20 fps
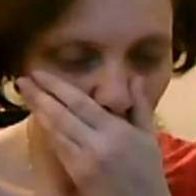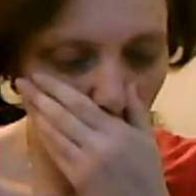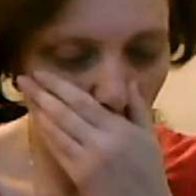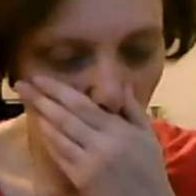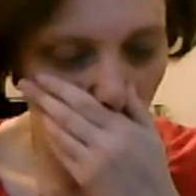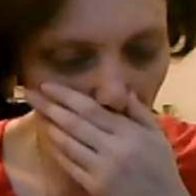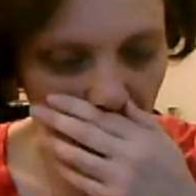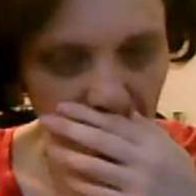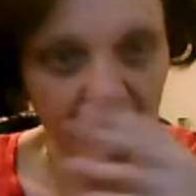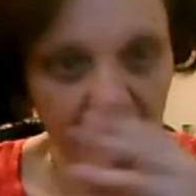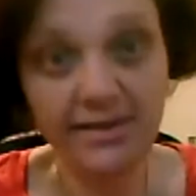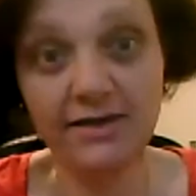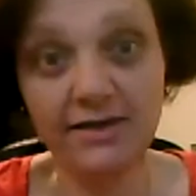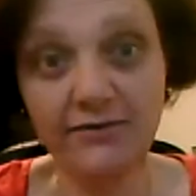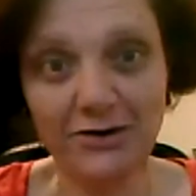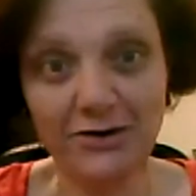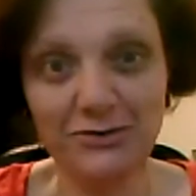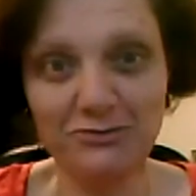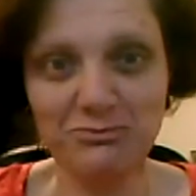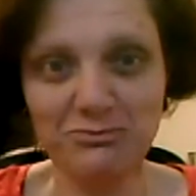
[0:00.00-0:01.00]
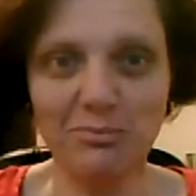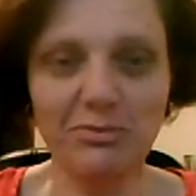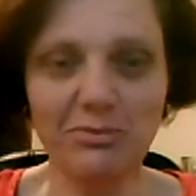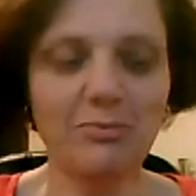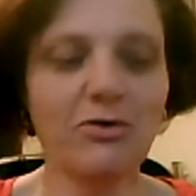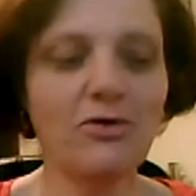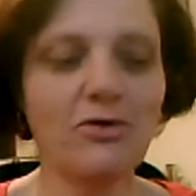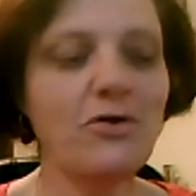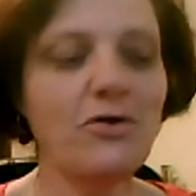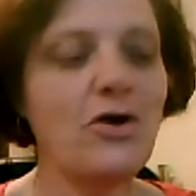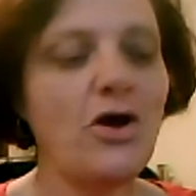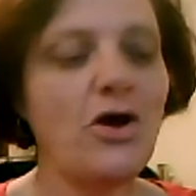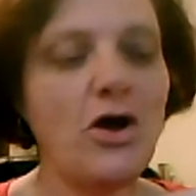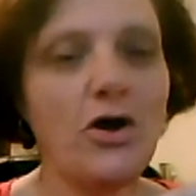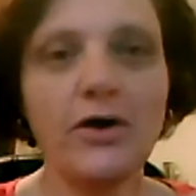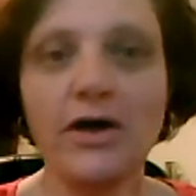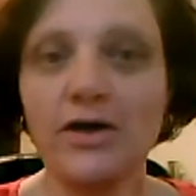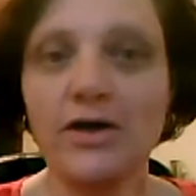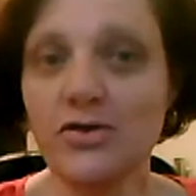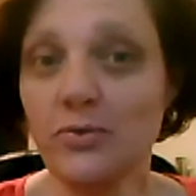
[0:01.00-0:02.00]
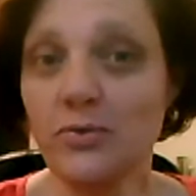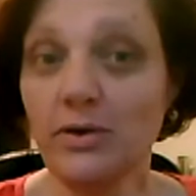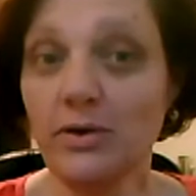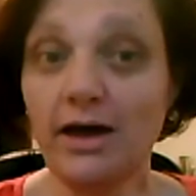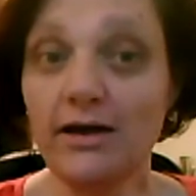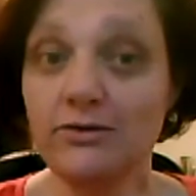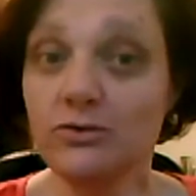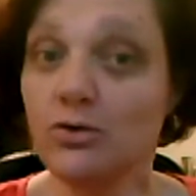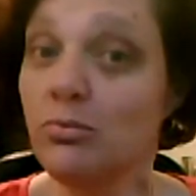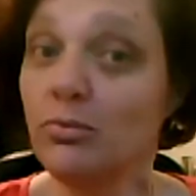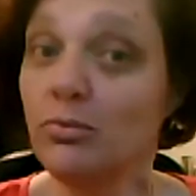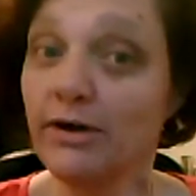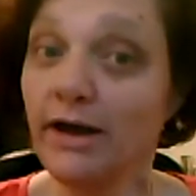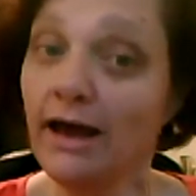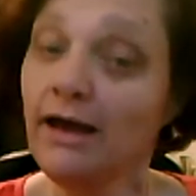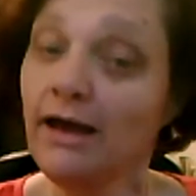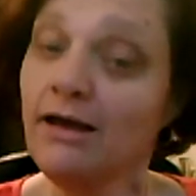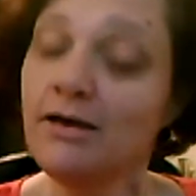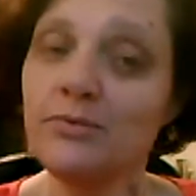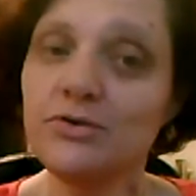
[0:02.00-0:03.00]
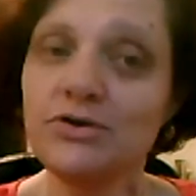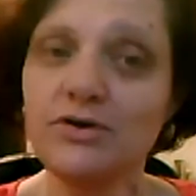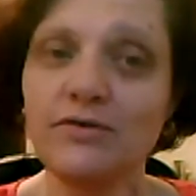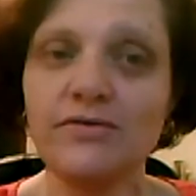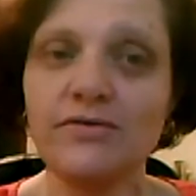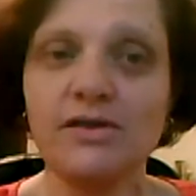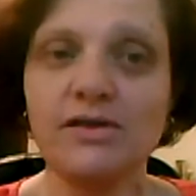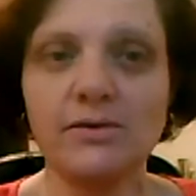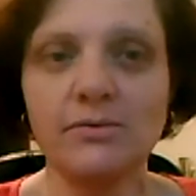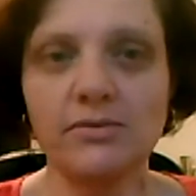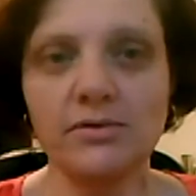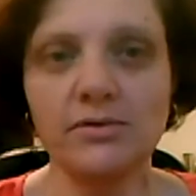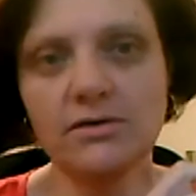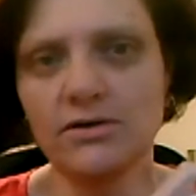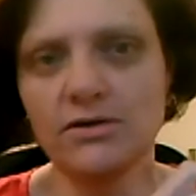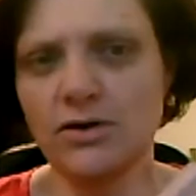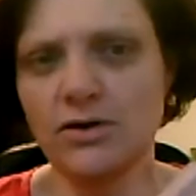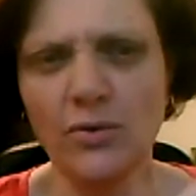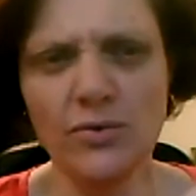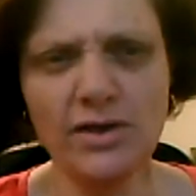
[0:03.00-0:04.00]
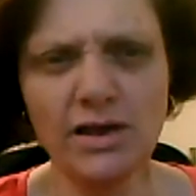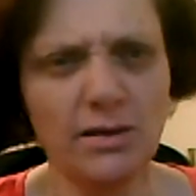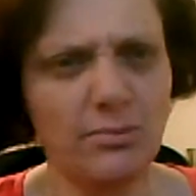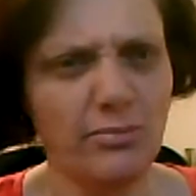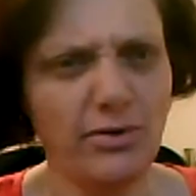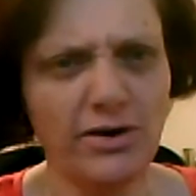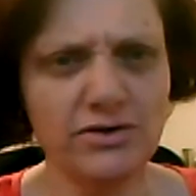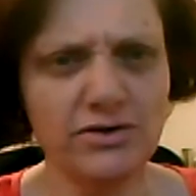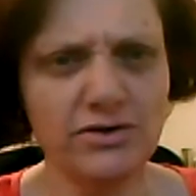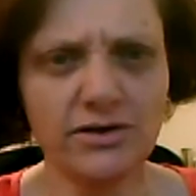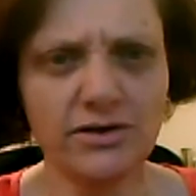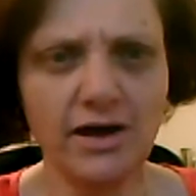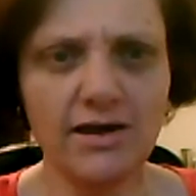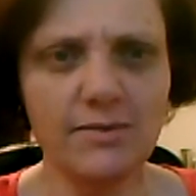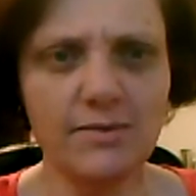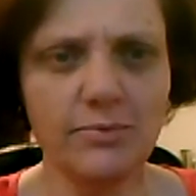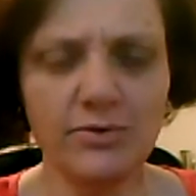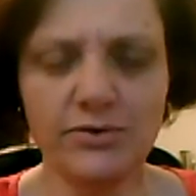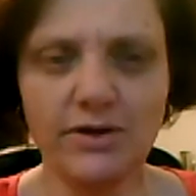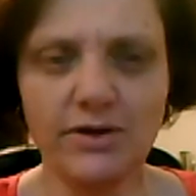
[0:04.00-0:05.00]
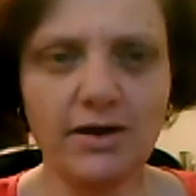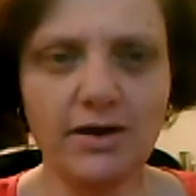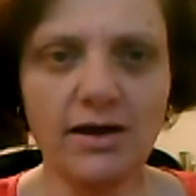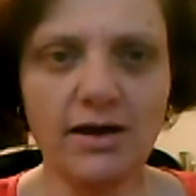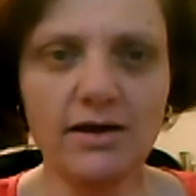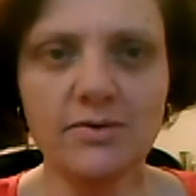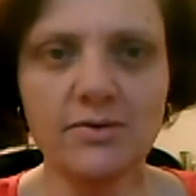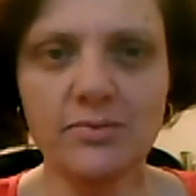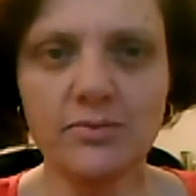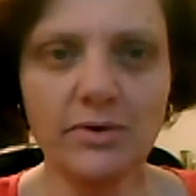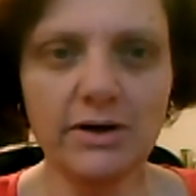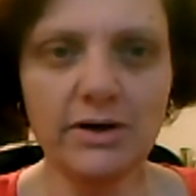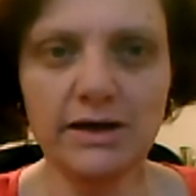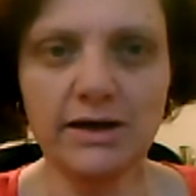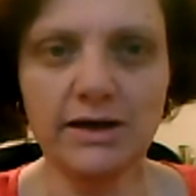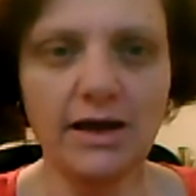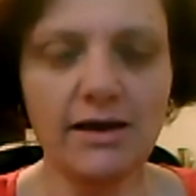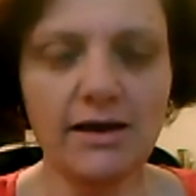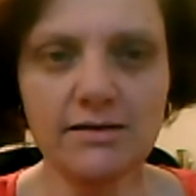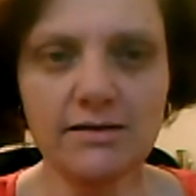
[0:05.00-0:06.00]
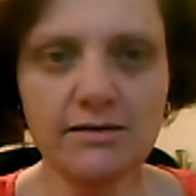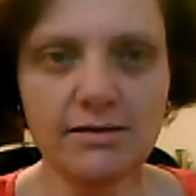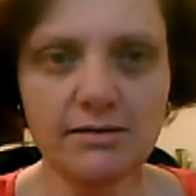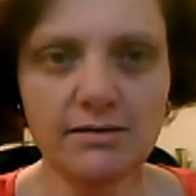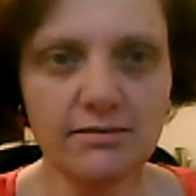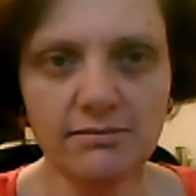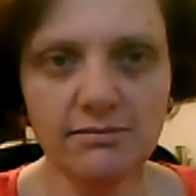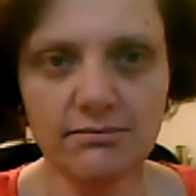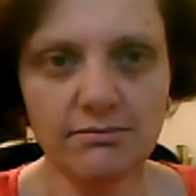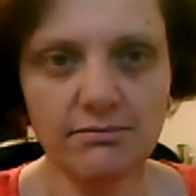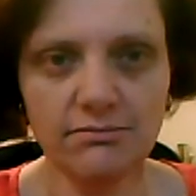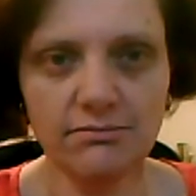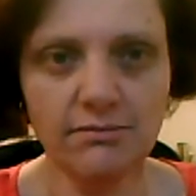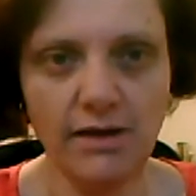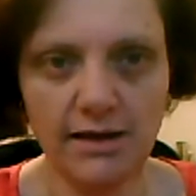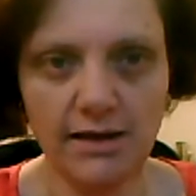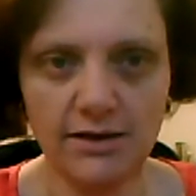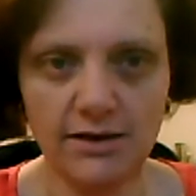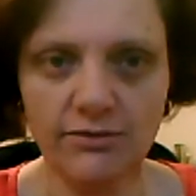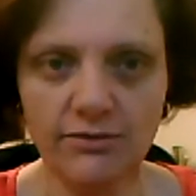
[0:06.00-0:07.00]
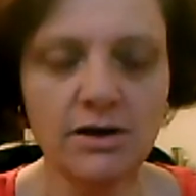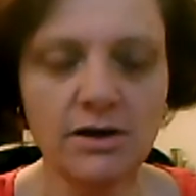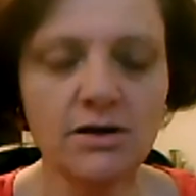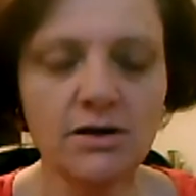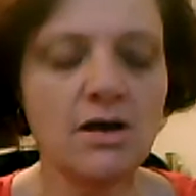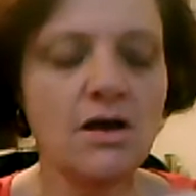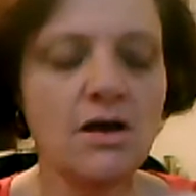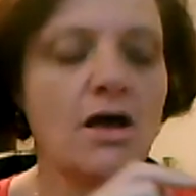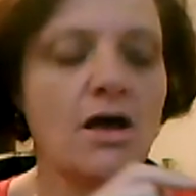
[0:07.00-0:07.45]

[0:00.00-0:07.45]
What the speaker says: Let's see if I can remember them all. Okay, so we had normal cake, which obviously was, celebration cakes, birthday cakes, wedding cakes, etc.